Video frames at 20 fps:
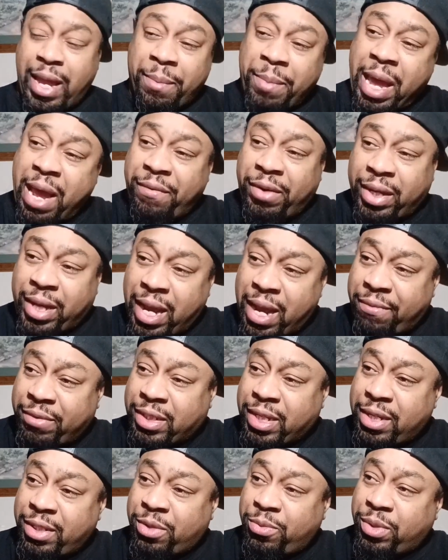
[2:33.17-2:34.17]
I'm having a
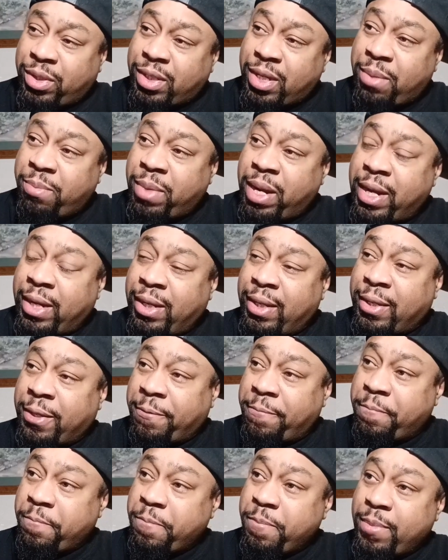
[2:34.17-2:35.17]
conversation with somebody
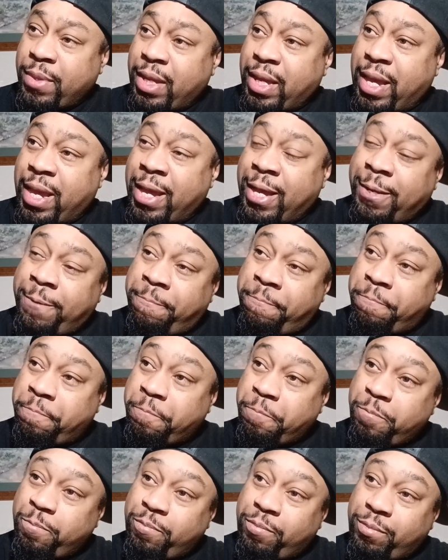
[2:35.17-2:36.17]
and
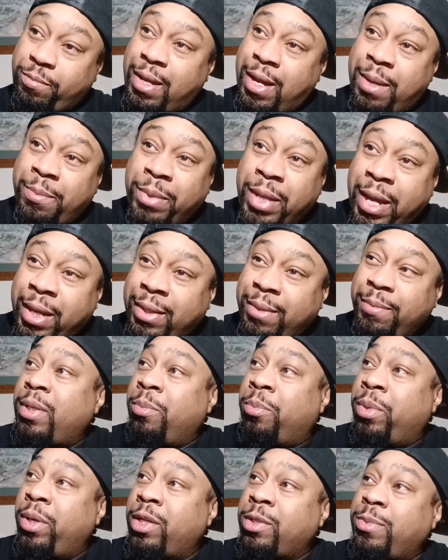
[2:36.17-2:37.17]
I'm like,
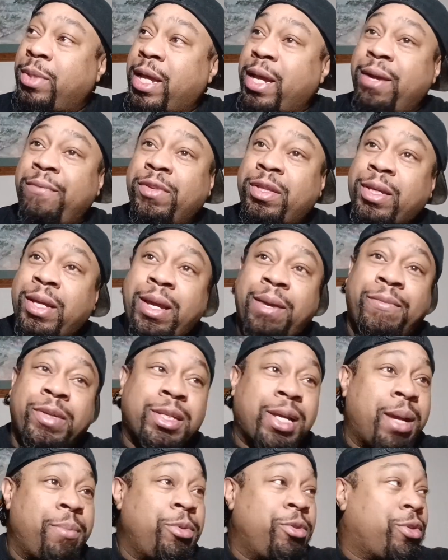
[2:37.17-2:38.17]
it bugs me. Like,
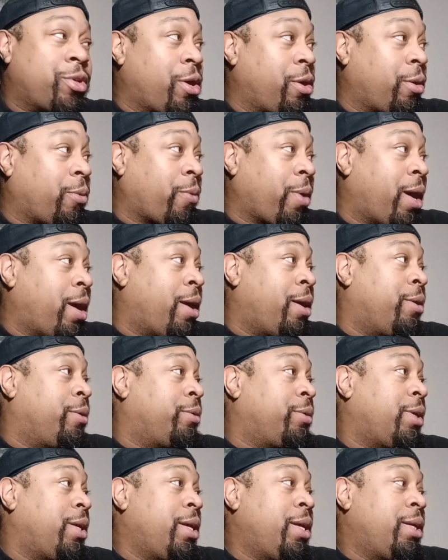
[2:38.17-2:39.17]
every time you turn
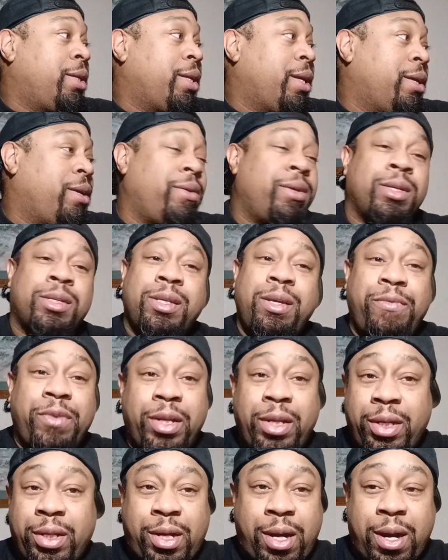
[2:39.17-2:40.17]
around, it's
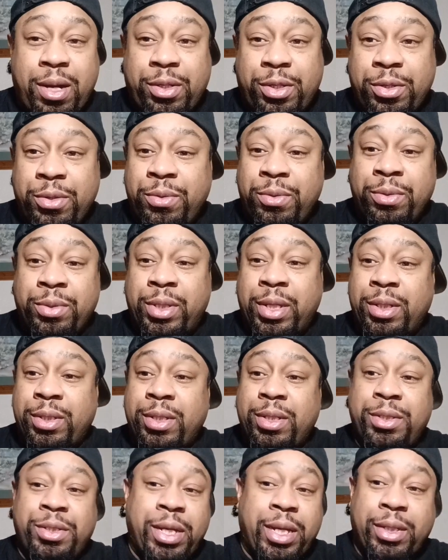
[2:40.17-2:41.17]
even in the cartoons, they're
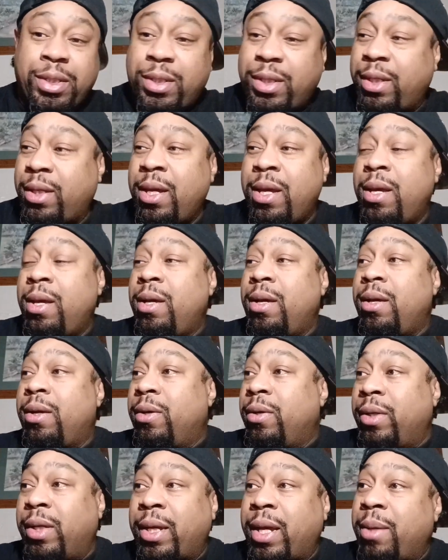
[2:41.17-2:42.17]
suggesting,
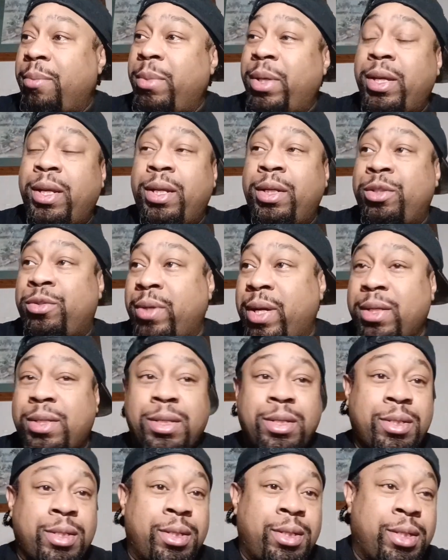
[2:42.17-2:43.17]
oh, they got men in
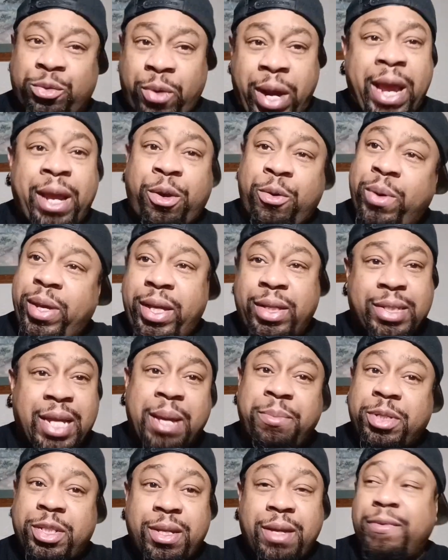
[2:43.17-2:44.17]
dresses and drag queen
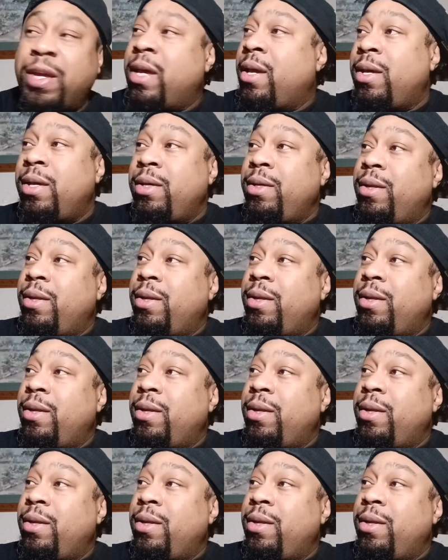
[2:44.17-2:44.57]
type stuff.